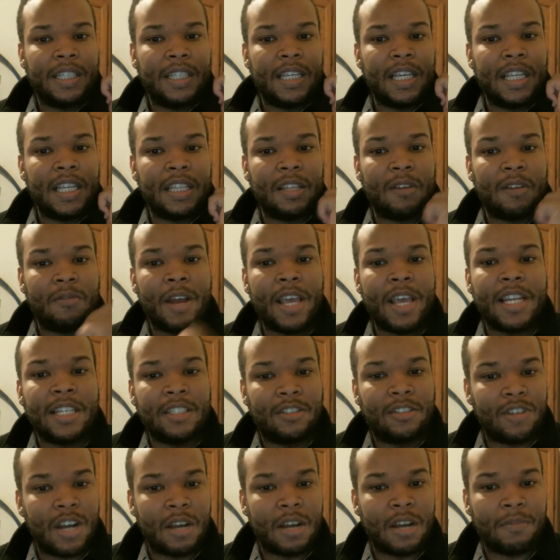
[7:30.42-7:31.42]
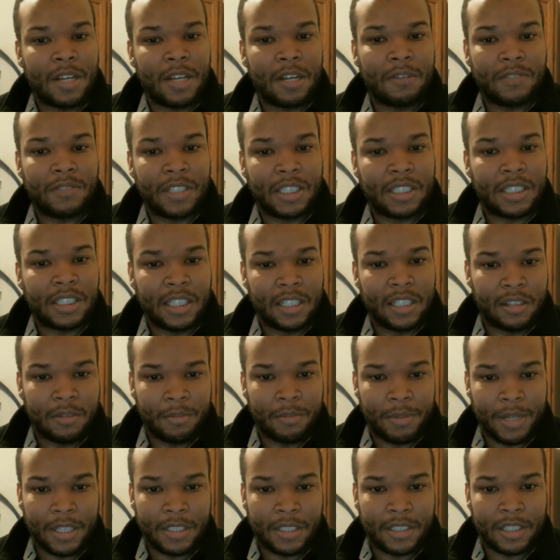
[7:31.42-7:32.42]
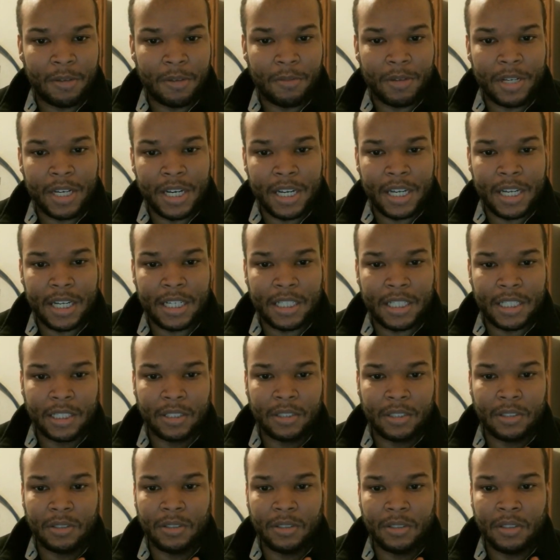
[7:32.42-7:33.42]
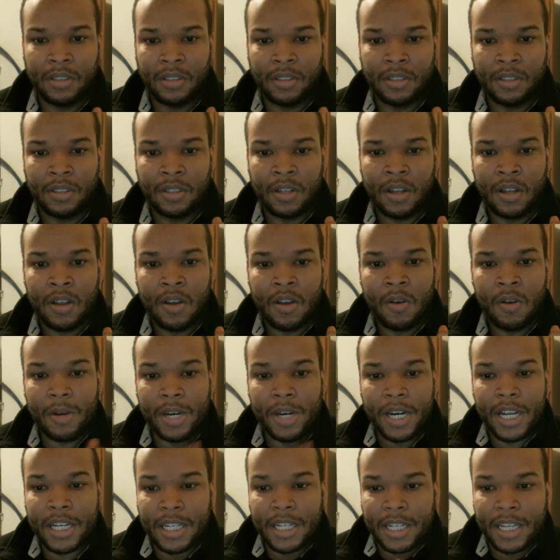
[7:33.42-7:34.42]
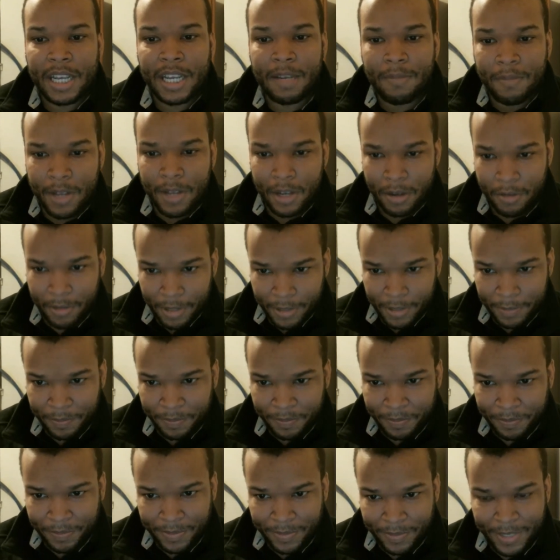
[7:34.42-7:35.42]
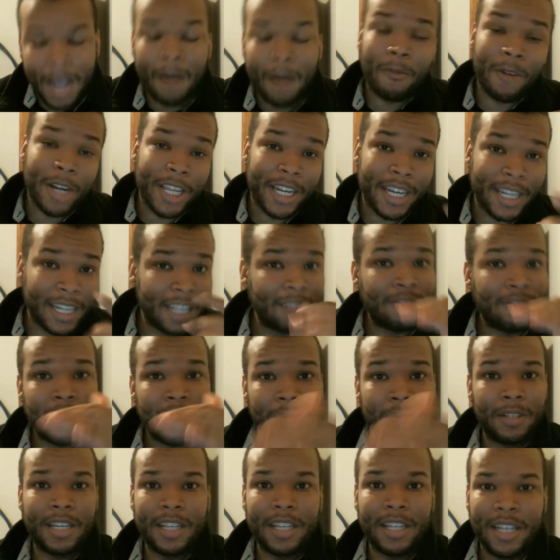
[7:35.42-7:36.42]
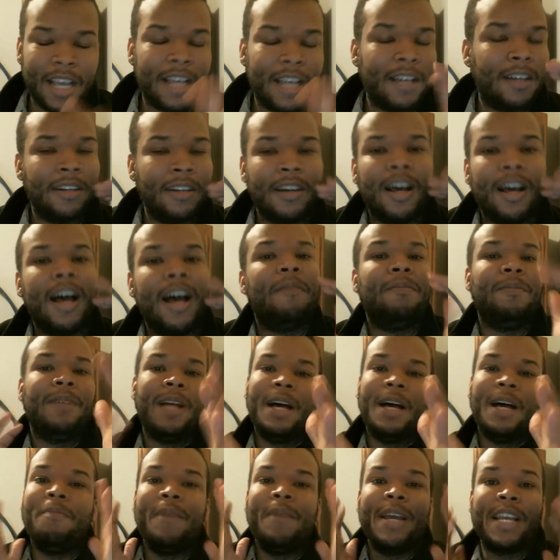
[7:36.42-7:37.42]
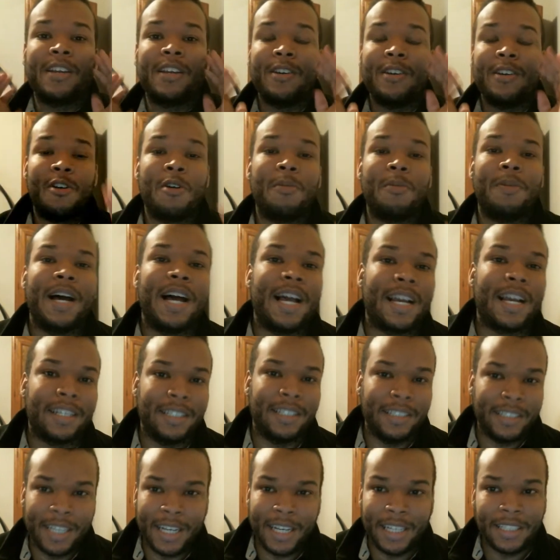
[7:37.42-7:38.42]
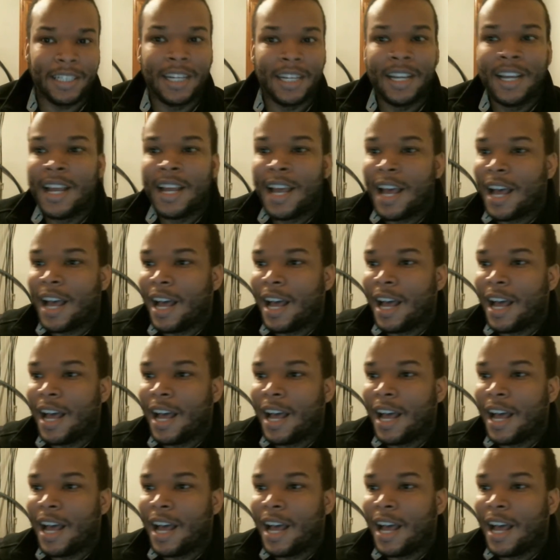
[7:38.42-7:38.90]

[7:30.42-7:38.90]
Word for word: the rating dropped off just a little bit, so we need to keep going. I'm reading, that's why I'm looking down. I'm making horrible eye contact.